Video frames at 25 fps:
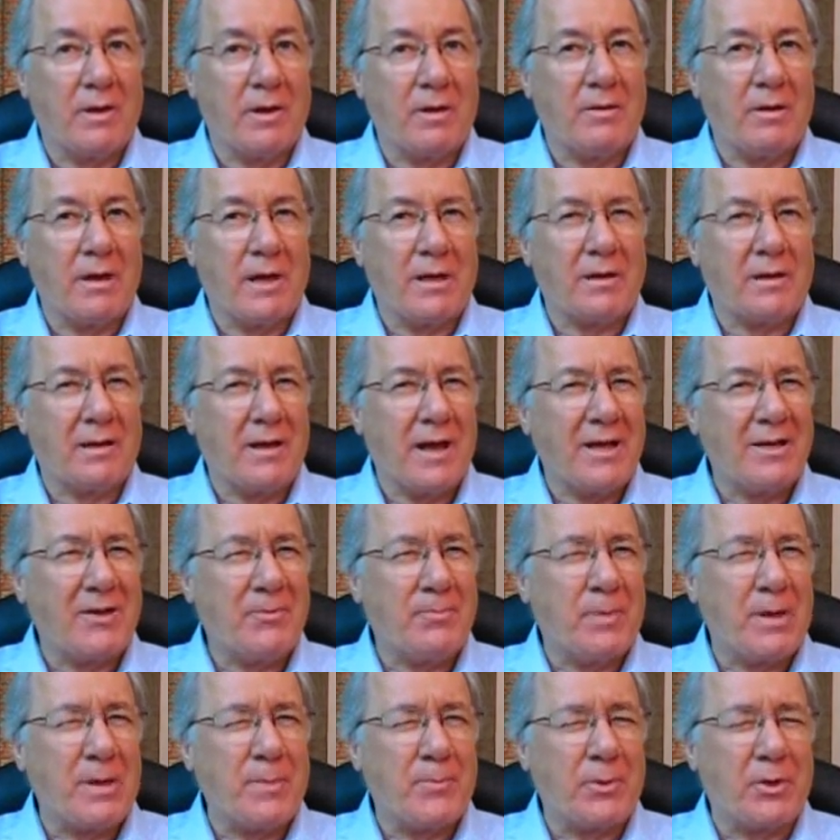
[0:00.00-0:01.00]
and a lot of
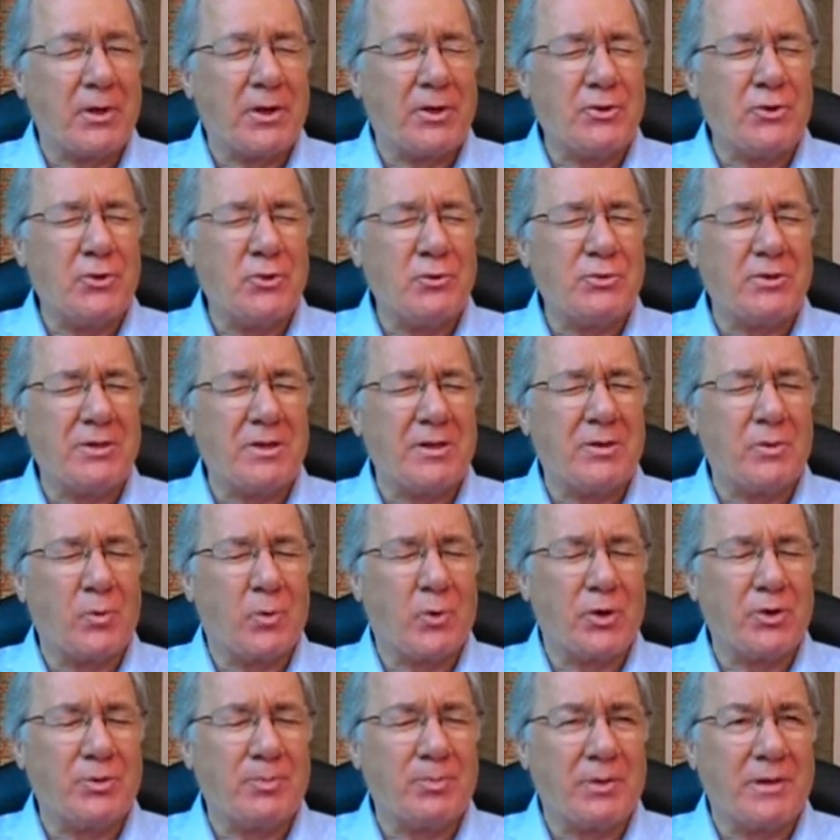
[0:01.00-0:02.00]
people are using the
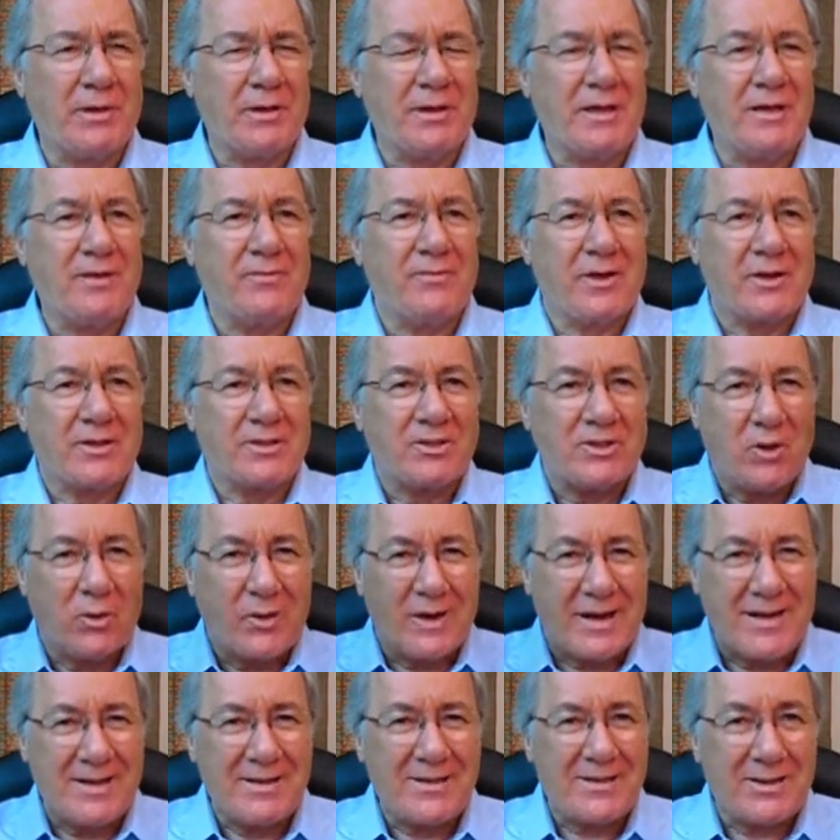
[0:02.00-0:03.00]
word believe as to
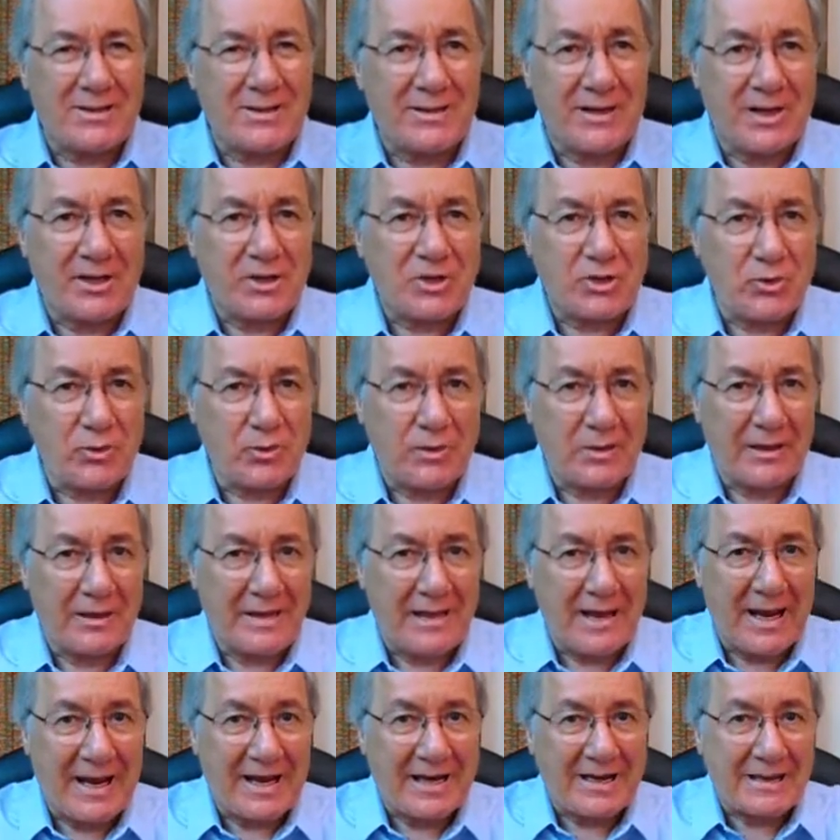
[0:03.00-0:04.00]

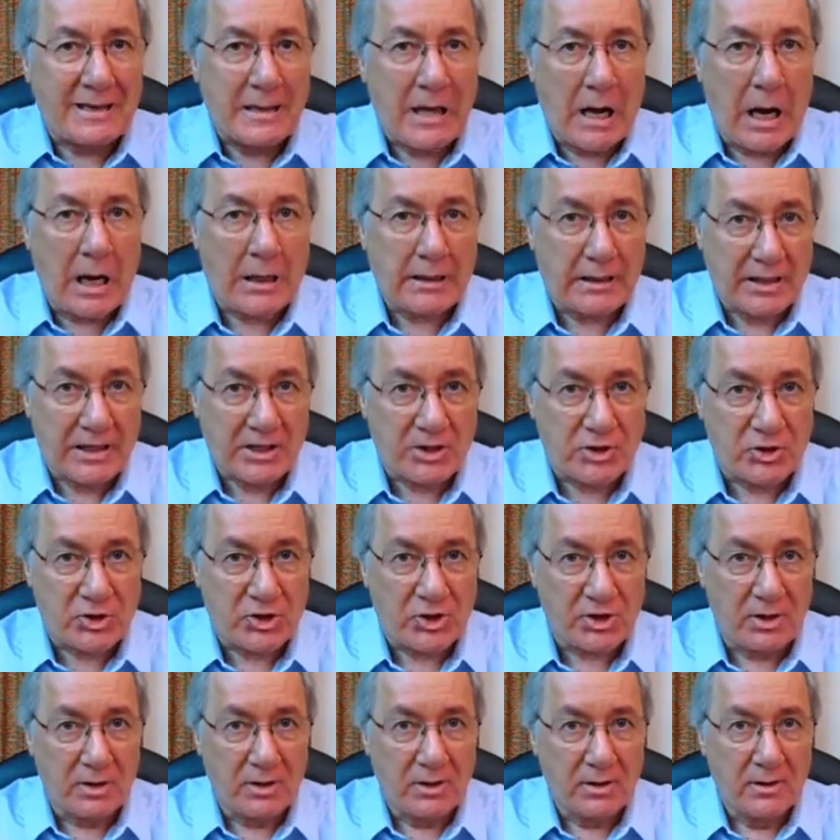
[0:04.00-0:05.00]
intellectually
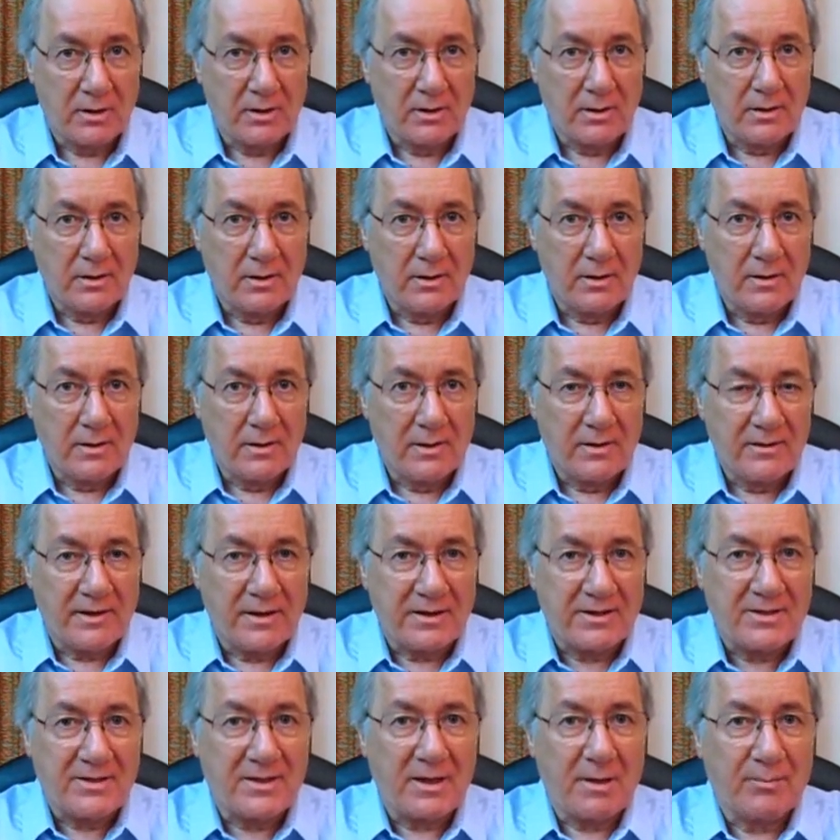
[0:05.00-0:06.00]
acknowledge that
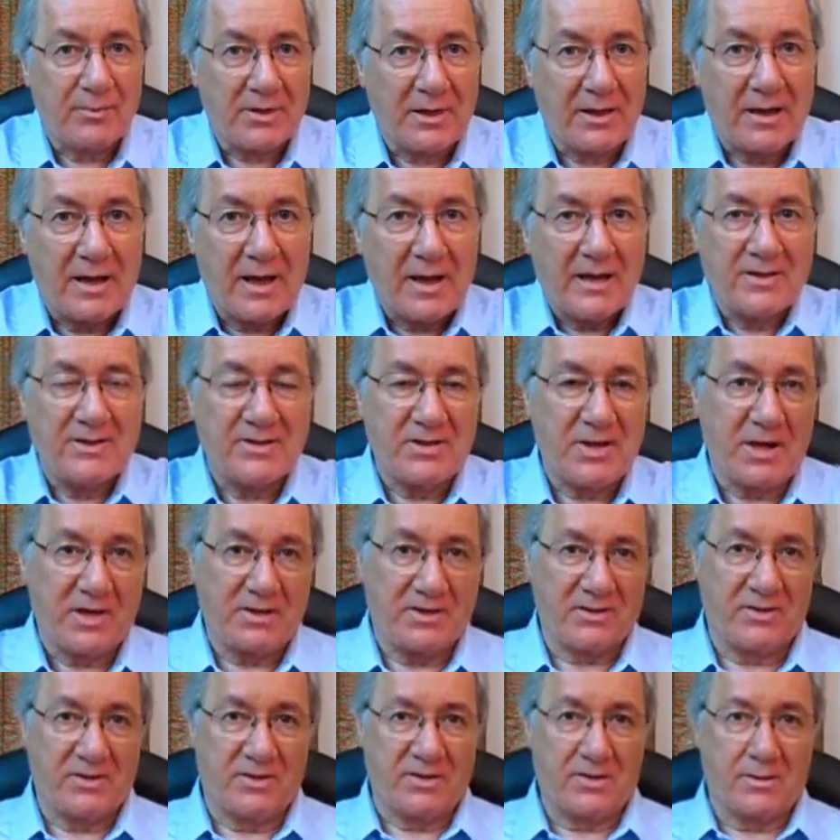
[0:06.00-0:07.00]
something
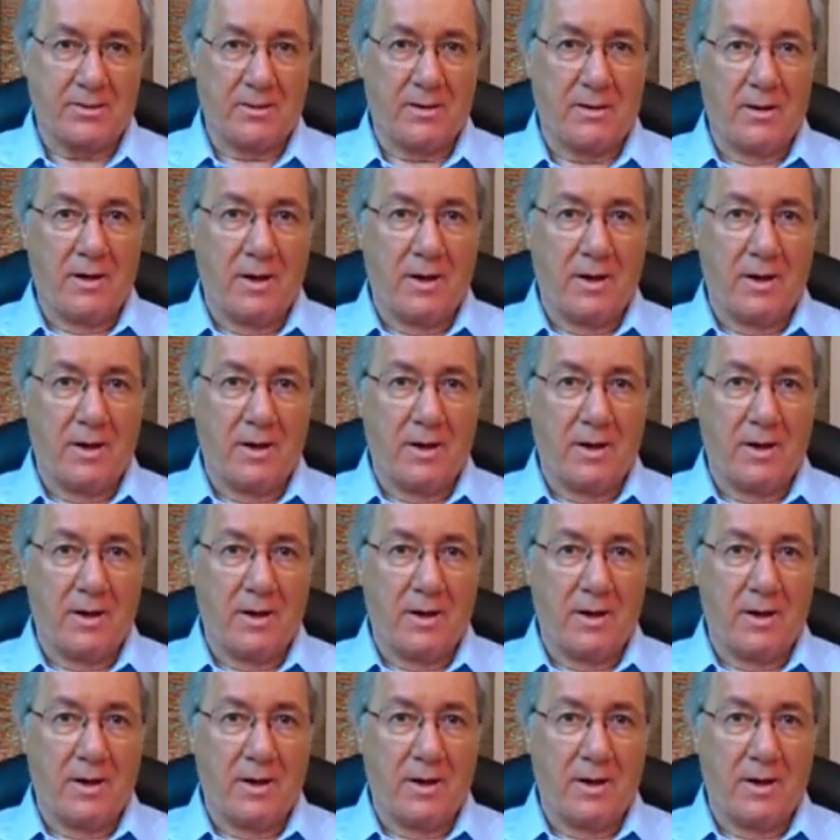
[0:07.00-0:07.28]
exists.